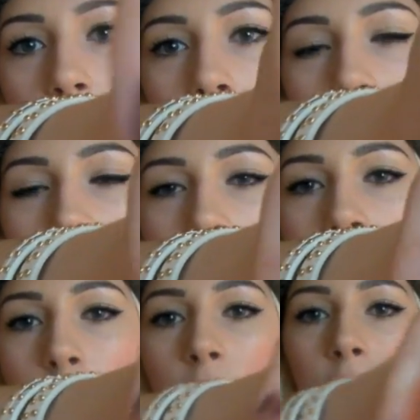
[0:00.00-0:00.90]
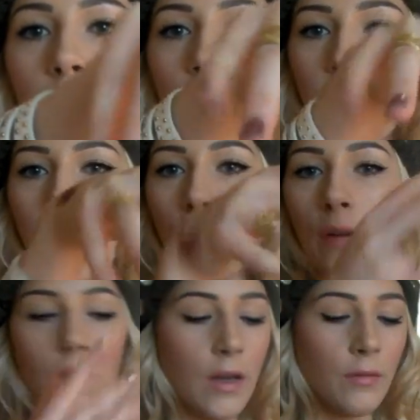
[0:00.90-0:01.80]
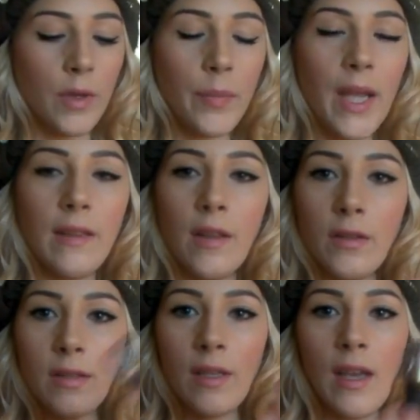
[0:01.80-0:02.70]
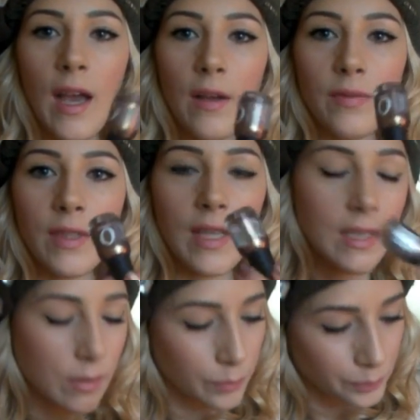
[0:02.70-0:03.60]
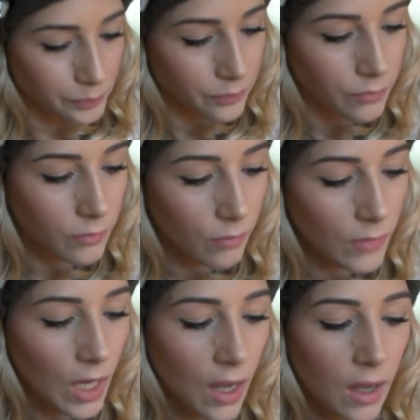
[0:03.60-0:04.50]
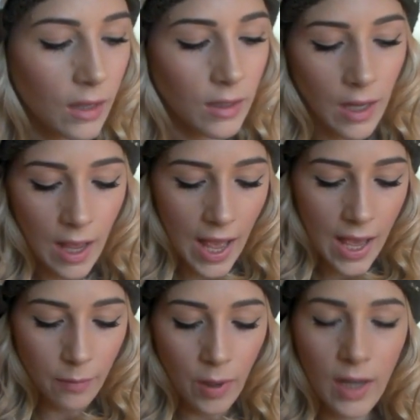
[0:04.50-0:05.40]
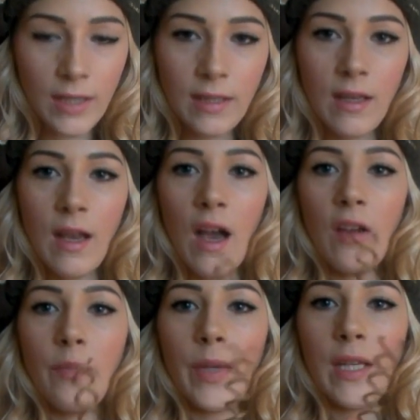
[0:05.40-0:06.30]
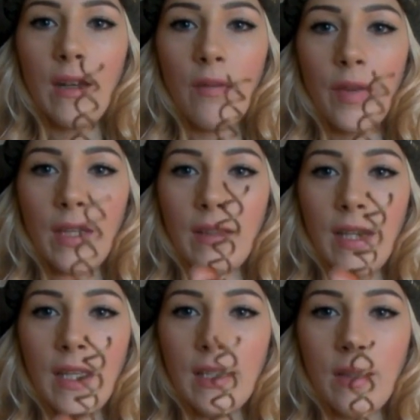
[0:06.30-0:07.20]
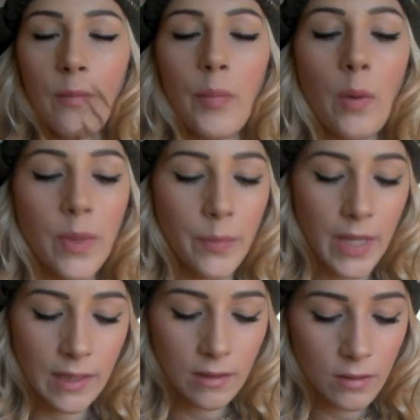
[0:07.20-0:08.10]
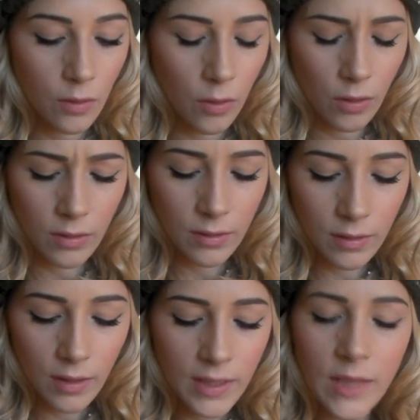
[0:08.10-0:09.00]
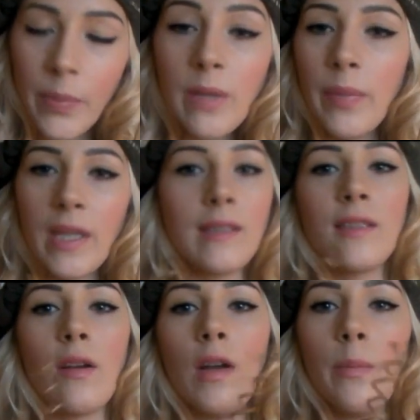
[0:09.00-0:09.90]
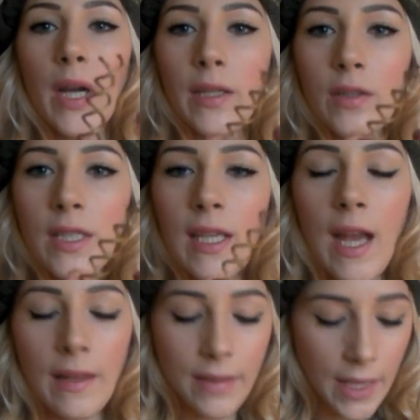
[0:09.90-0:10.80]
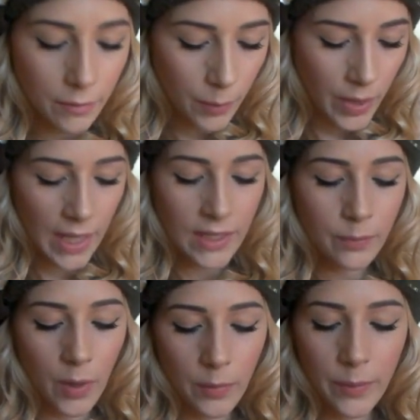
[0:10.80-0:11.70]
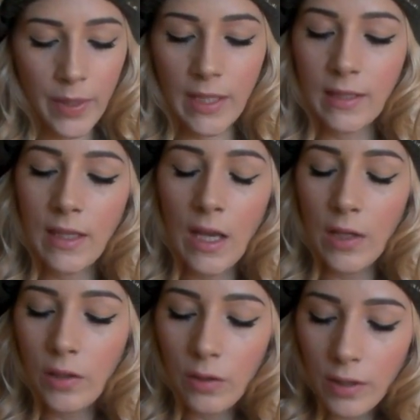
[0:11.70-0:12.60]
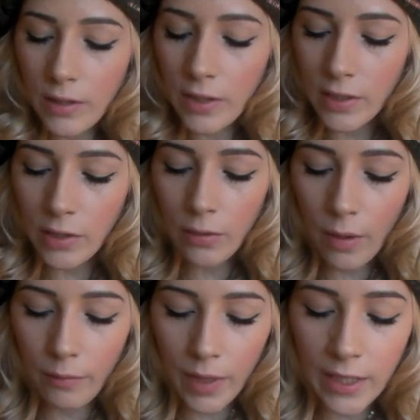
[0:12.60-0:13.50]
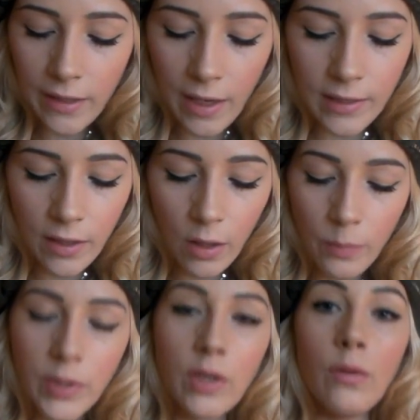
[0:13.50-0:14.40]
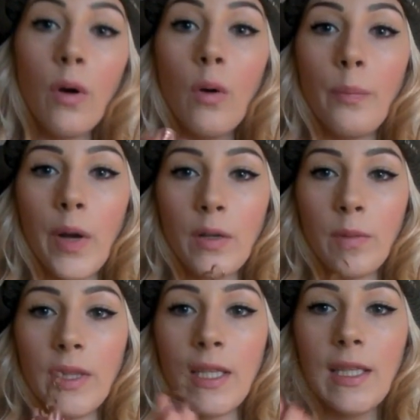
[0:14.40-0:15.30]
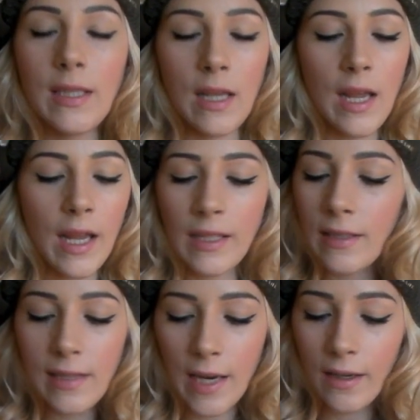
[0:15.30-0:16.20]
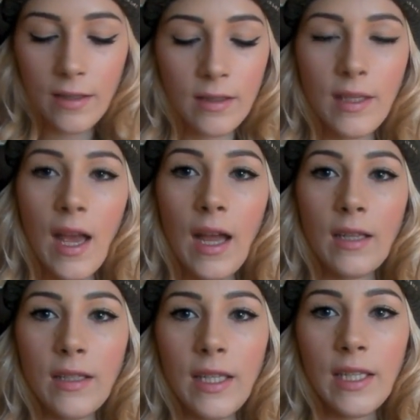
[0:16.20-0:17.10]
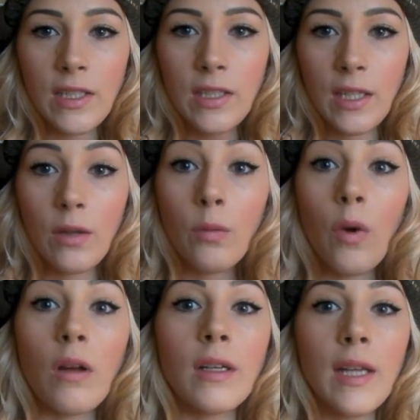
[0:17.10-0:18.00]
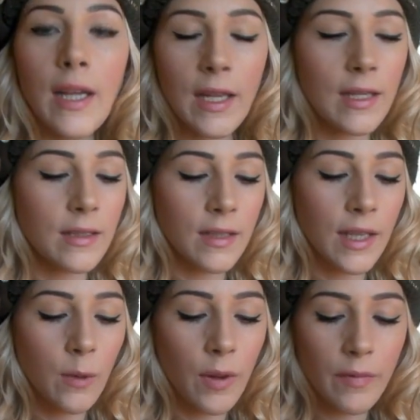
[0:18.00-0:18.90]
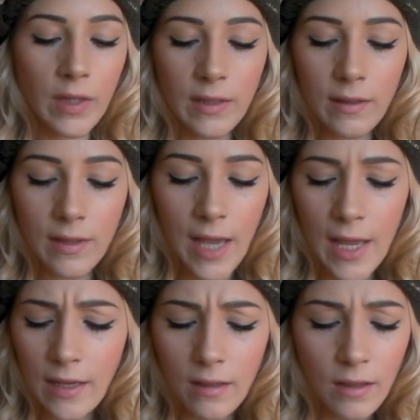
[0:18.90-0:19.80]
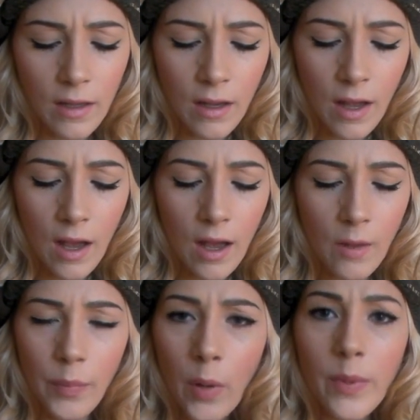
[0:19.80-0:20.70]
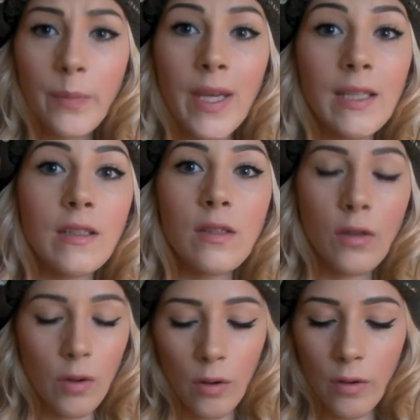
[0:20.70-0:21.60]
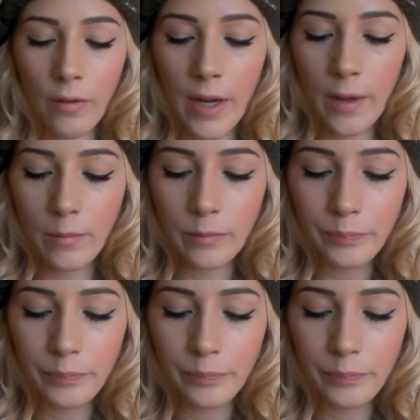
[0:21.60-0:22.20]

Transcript: I think it's beautiful. I'm going to go and repaint those after this. Hair wise, I've been loving these bobby pins, or spin pins, sorry, by Goody, and they replace bobby pins. You can just do a really nice updo or bun with these in seconds, and each single one is the equivalent to 10 bobby pins, or